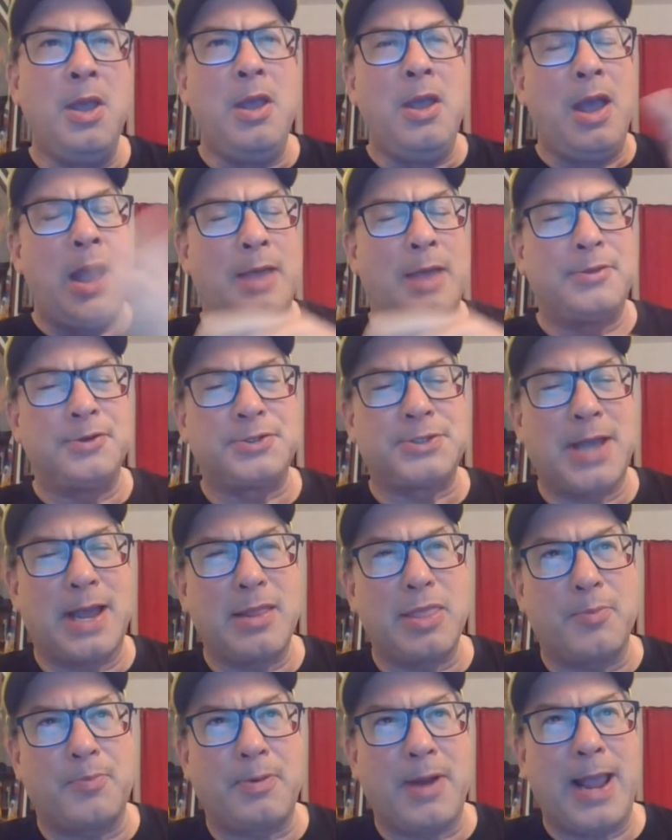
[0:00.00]
Other side
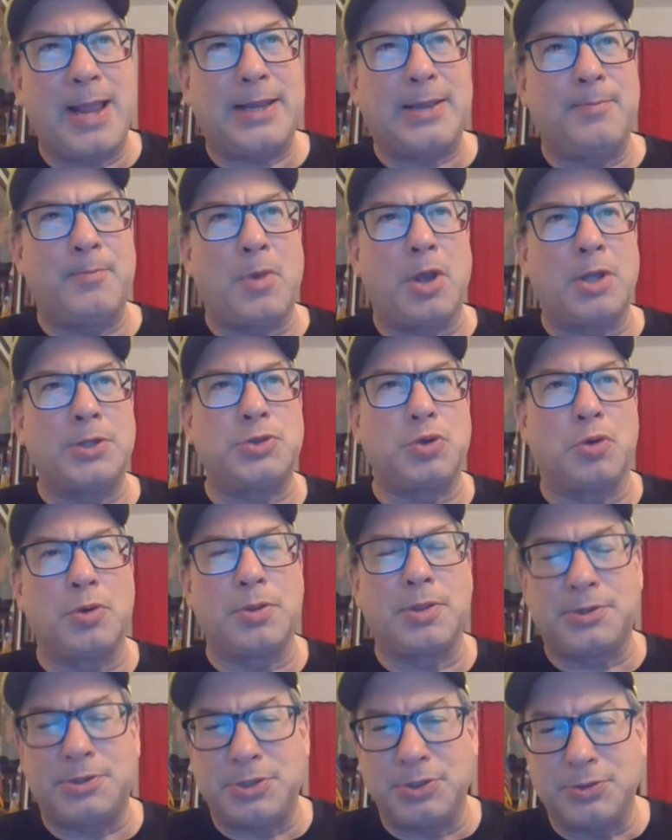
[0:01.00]
of the bracket, Montour,
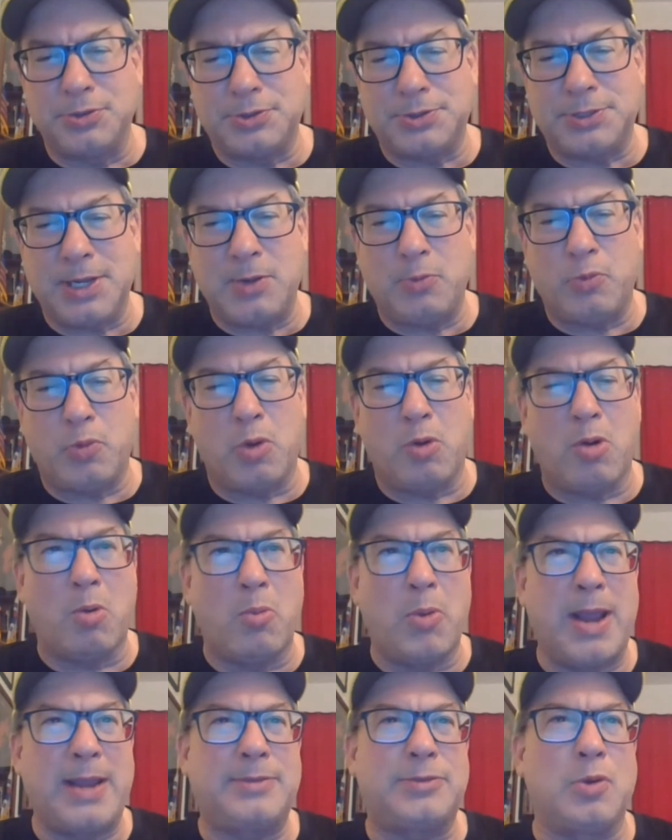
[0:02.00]
the 2 seed, will
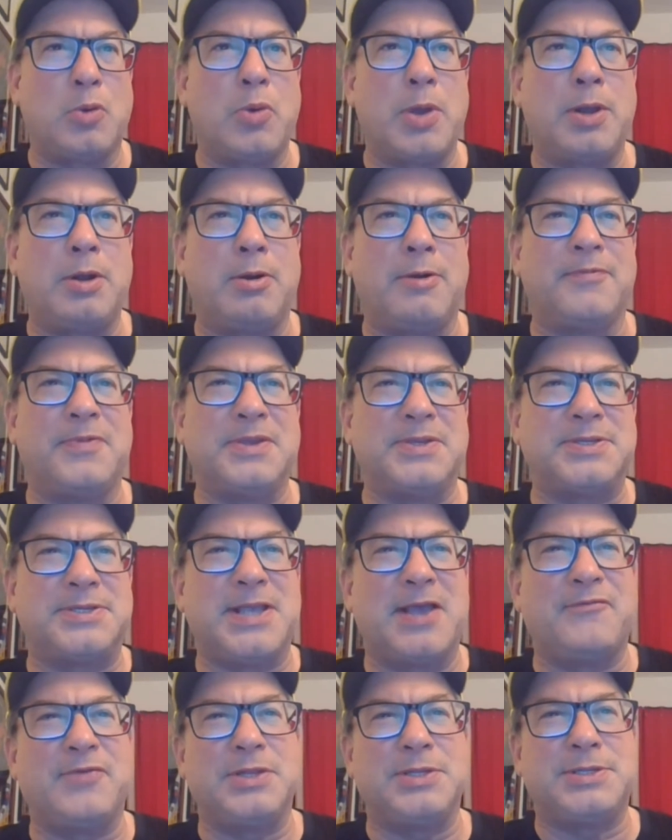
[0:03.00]
await the winner of the
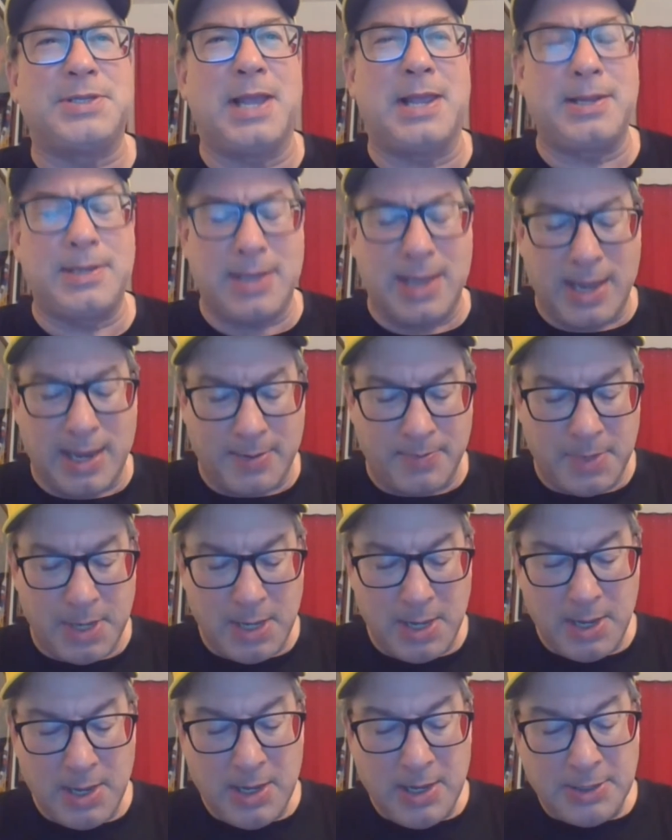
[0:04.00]
7-10 game.
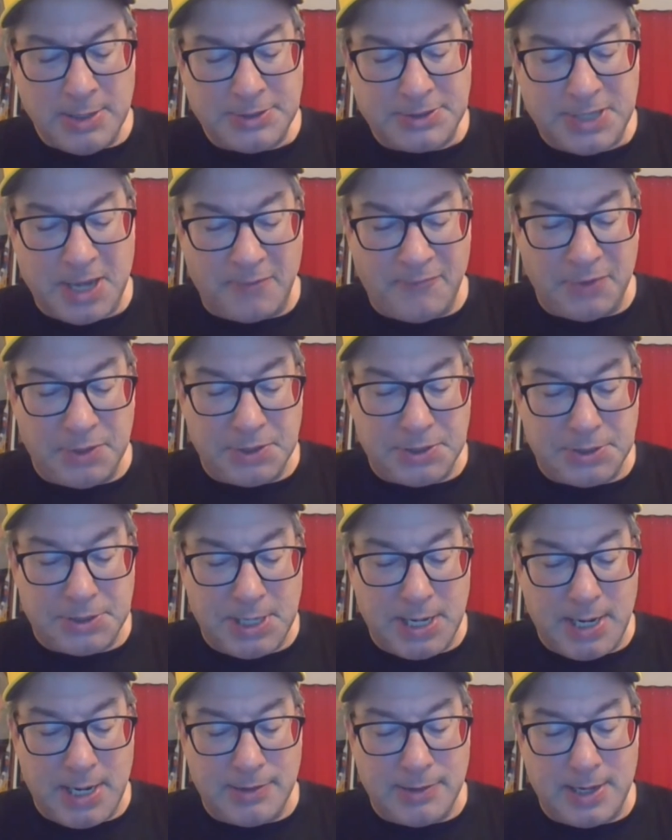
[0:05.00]
7th
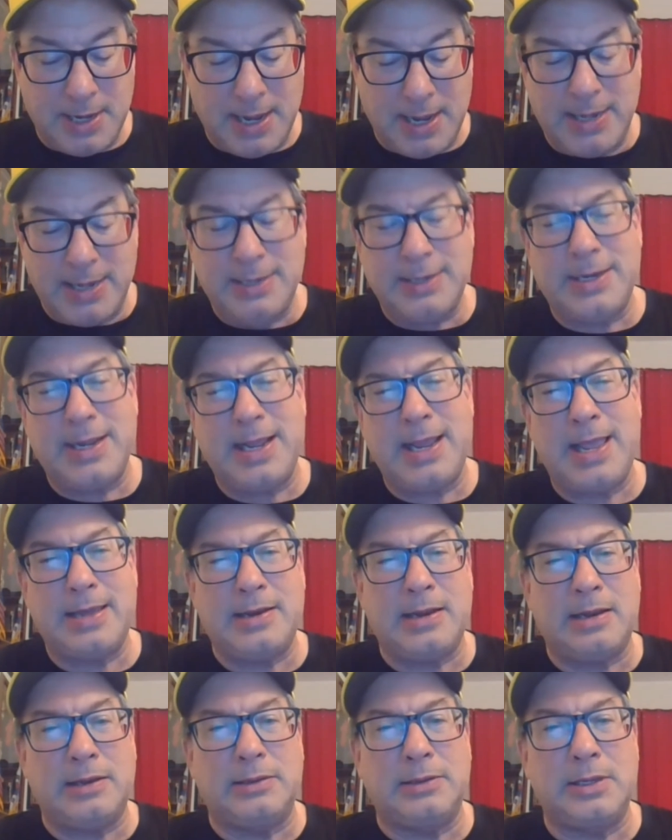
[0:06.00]
seed, the
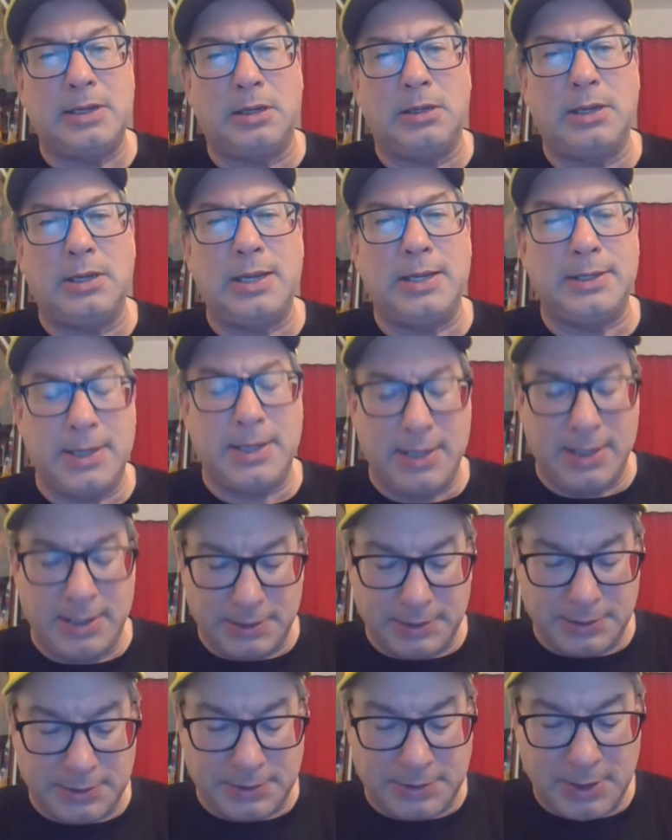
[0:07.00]
Indiana Little
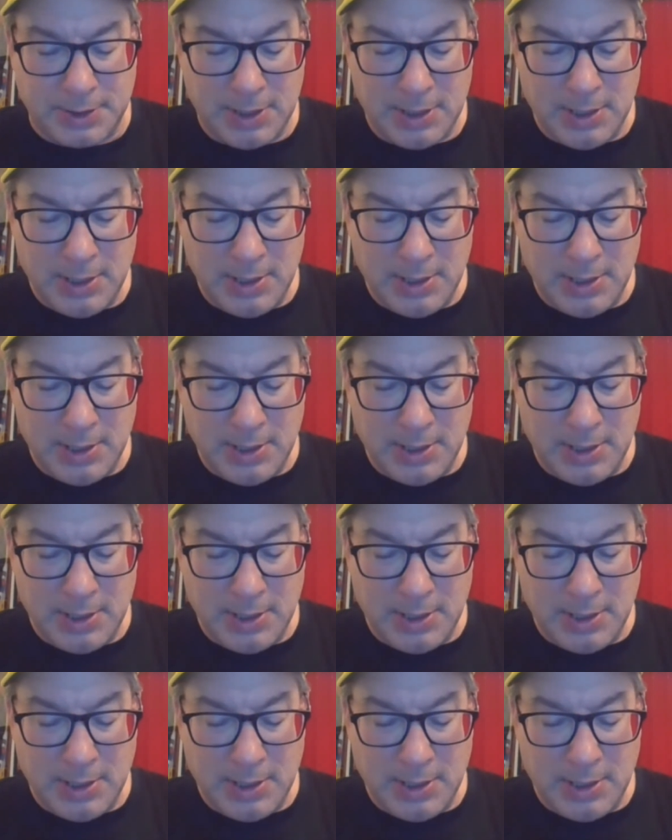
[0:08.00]
Indians.